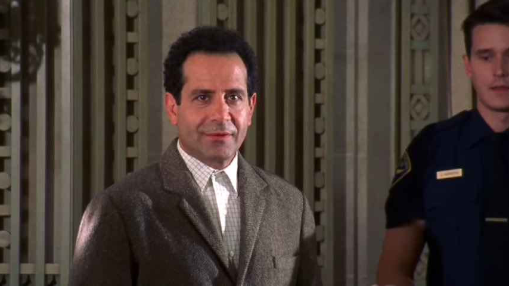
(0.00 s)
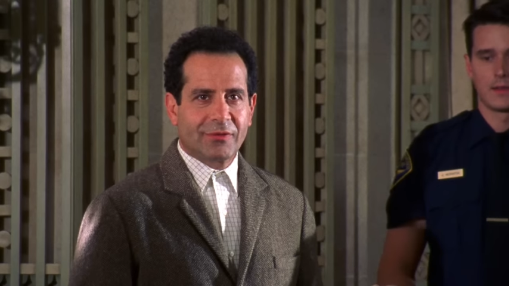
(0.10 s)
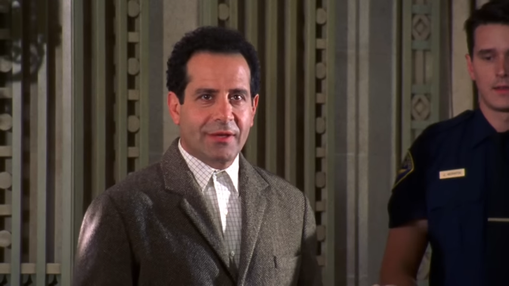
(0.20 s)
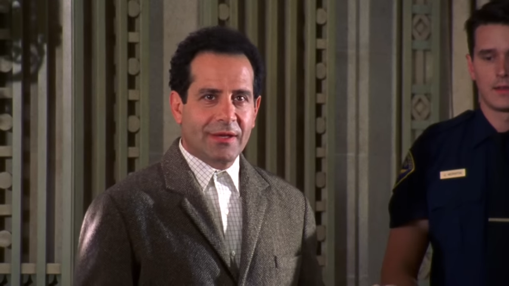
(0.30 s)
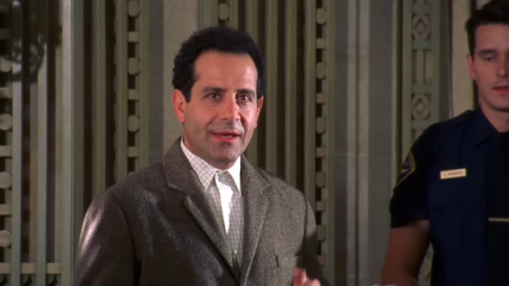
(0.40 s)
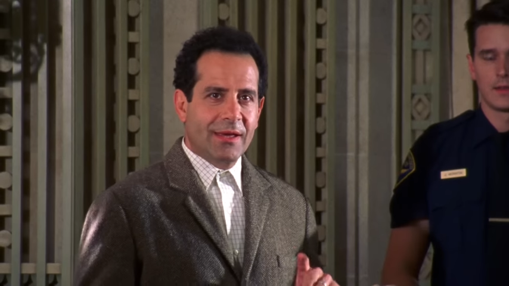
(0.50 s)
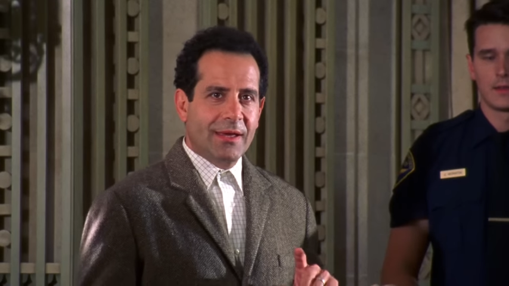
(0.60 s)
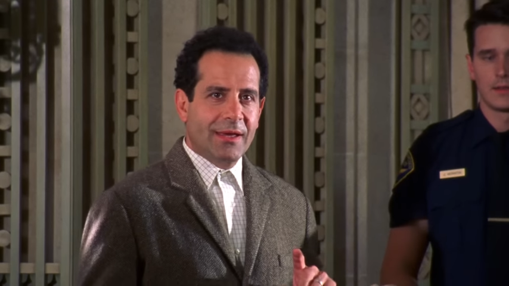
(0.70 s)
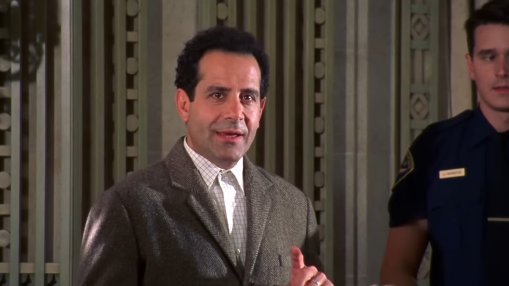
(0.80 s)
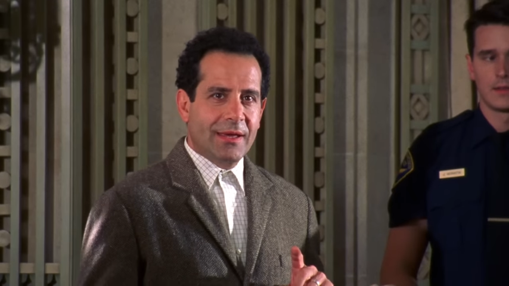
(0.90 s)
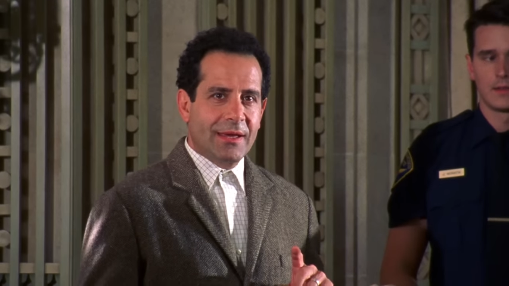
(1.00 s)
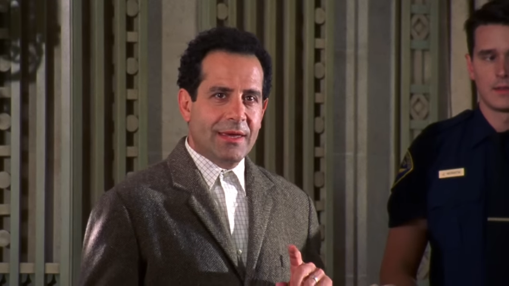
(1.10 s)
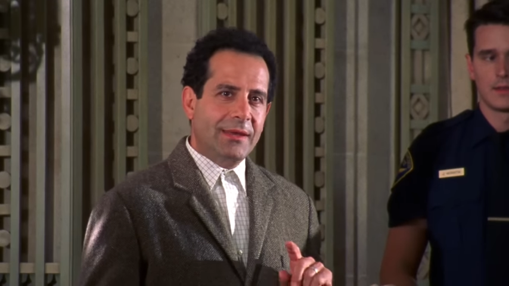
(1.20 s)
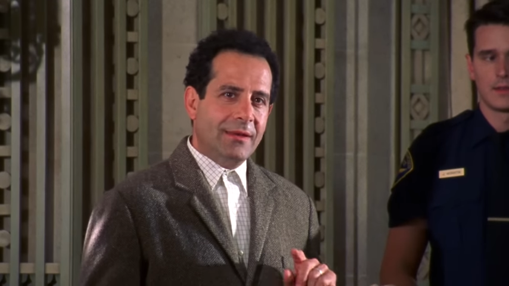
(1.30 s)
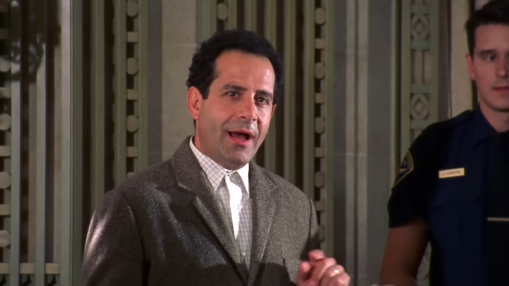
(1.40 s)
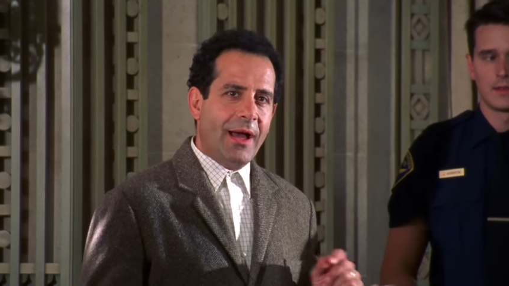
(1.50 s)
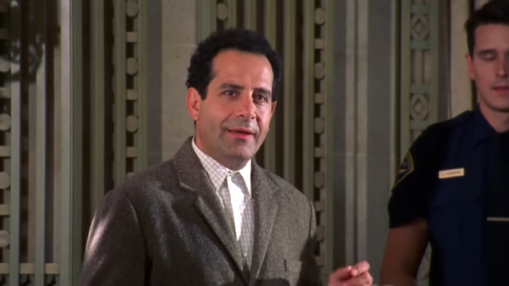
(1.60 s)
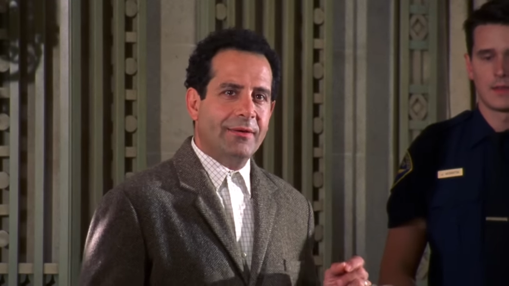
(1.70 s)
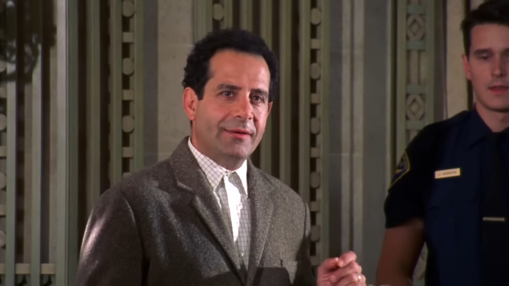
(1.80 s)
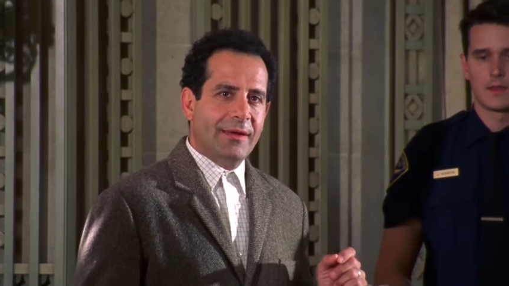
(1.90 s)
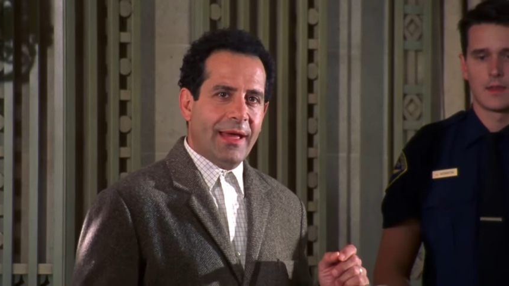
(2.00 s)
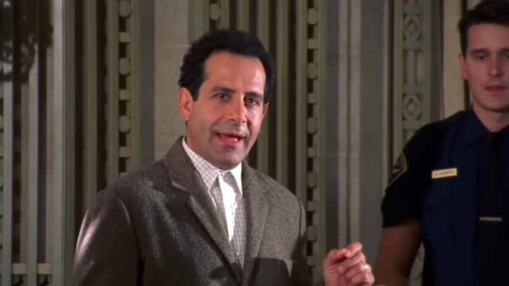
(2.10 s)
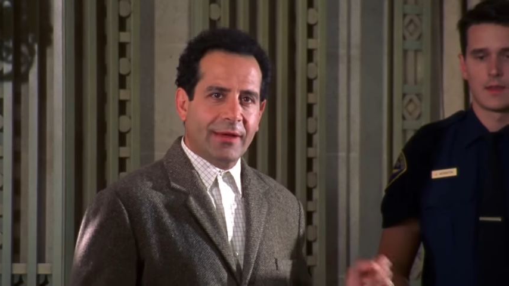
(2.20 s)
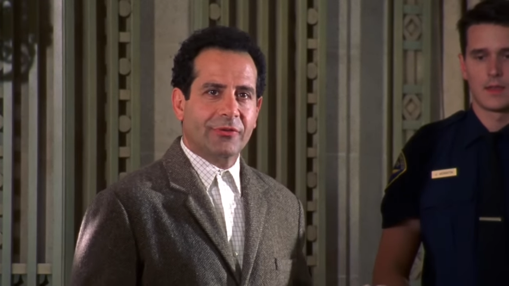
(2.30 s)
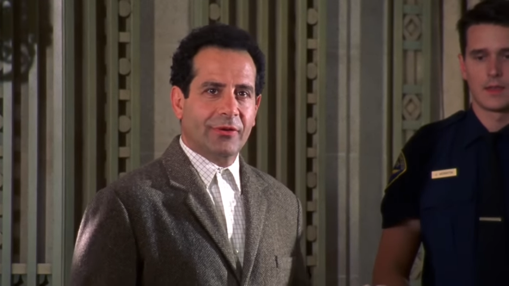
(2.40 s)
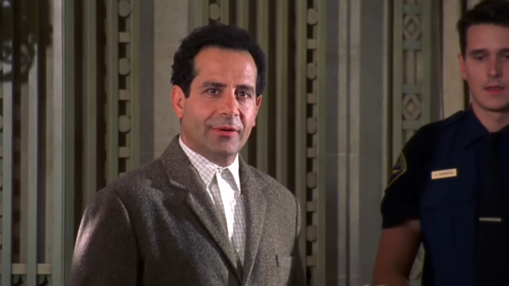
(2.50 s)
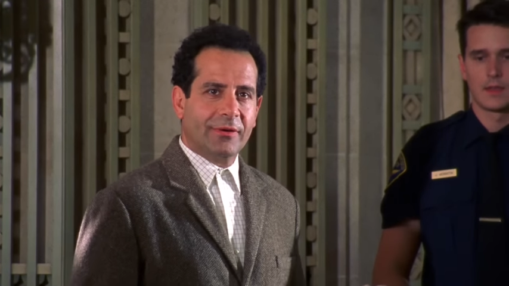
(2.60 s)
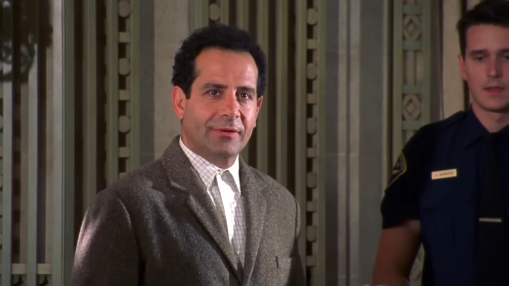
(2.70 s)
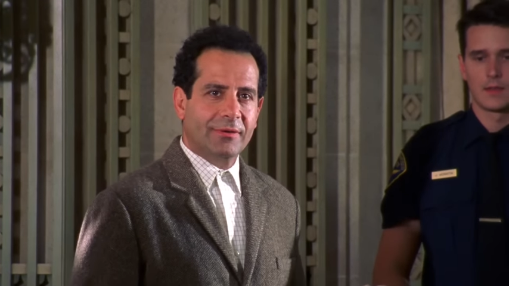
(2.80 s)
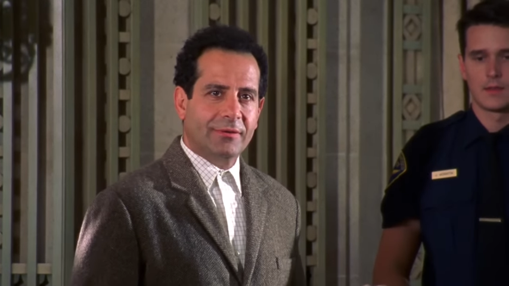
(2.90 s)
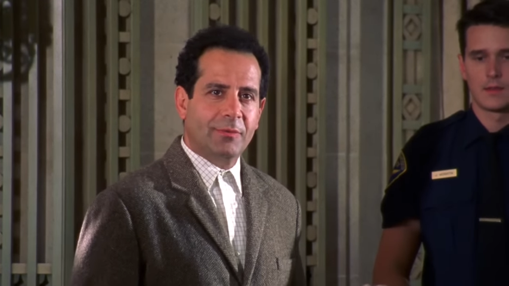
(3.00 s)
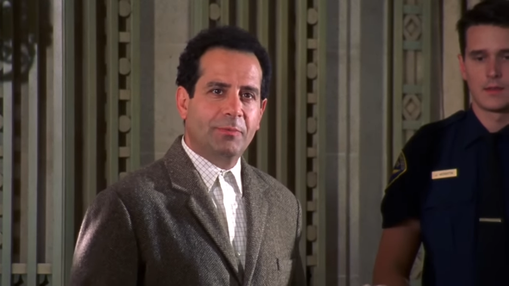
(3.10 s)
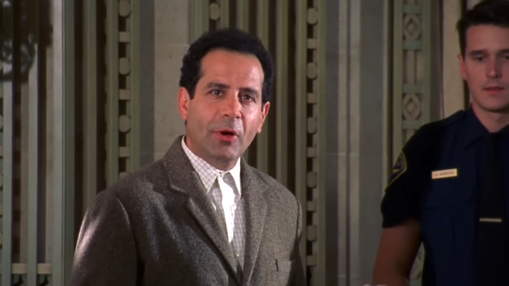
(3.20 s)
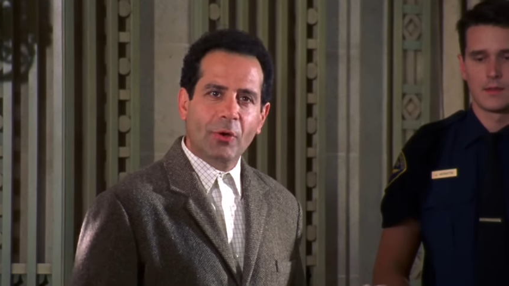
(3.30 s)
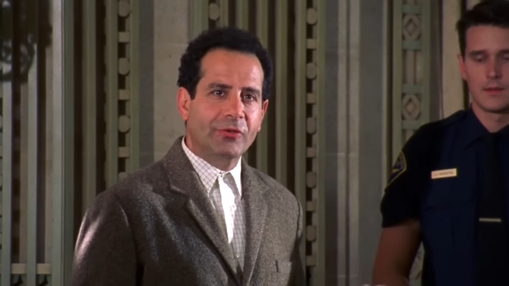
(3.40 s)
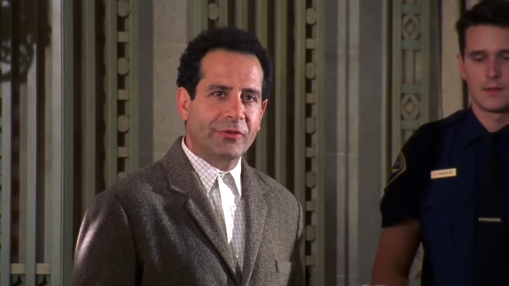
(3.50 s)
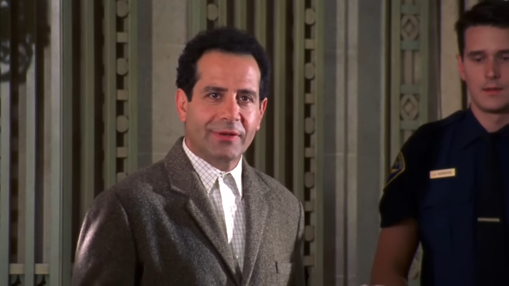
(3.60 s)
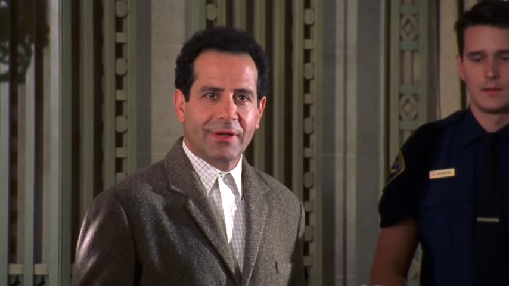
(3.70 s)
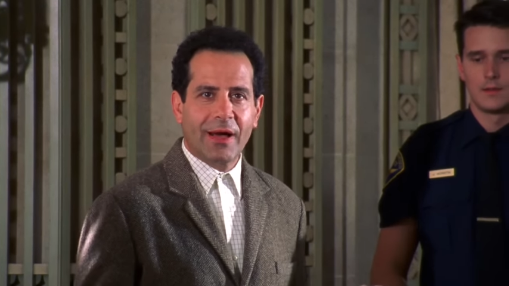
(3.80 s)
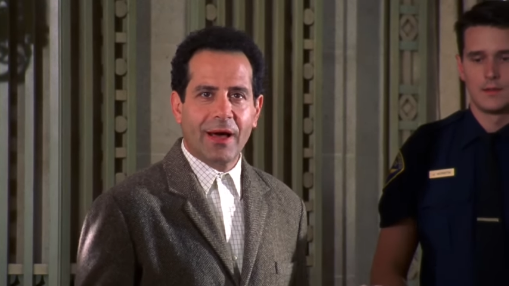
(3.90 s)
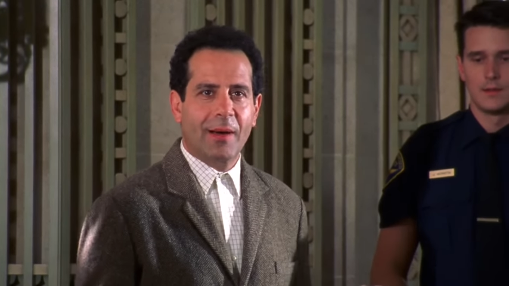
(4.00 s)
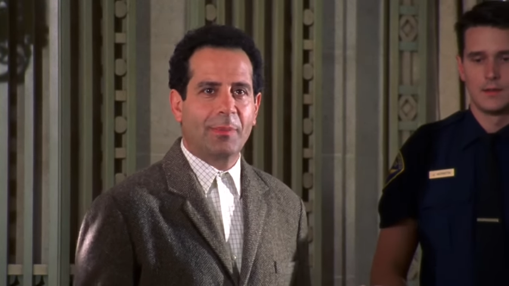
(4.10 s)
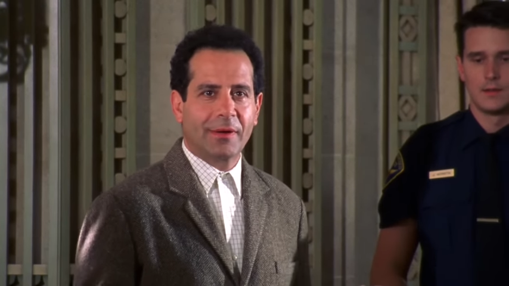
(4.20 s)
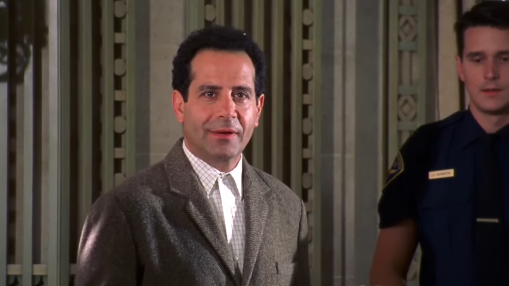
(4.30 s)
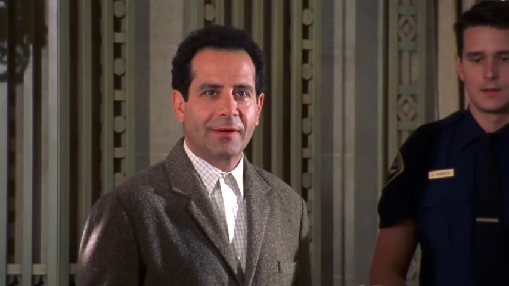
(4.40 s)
Speaker 1: You see, he'd hired an actor to pose as a cop.